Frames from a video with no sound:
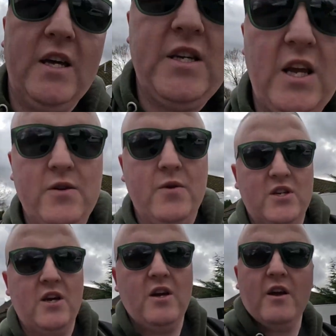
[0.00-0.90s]
access,
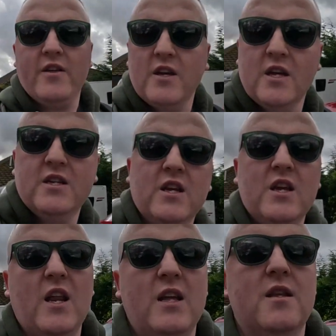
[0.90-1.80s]
which I think is
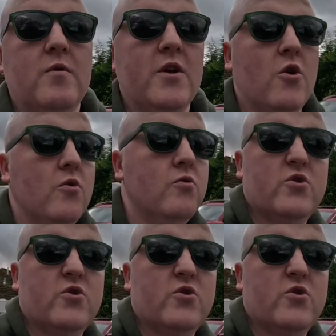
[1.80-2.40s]
incredibly cool.